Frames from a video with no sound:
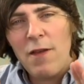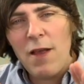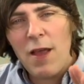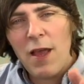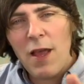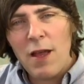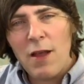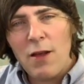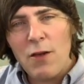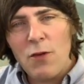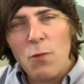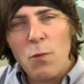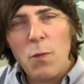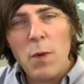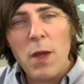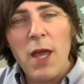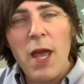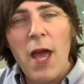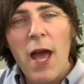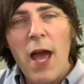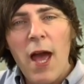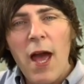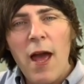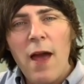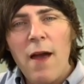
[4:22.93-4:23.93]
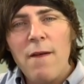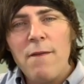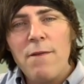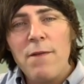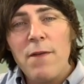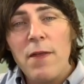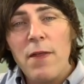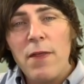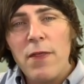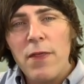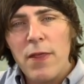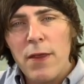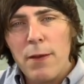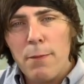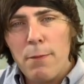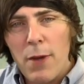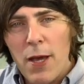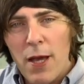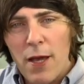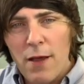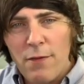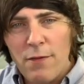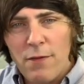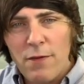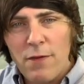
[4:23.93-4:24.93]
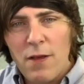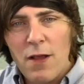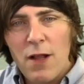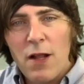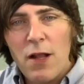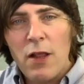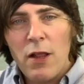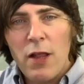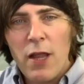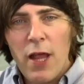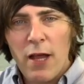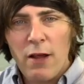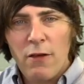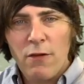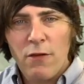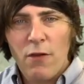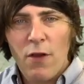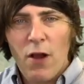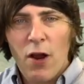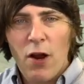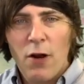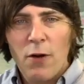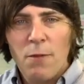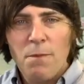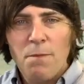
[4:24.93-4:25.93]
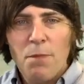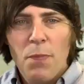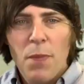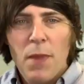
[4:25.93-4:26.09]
and we have the best, Lexar.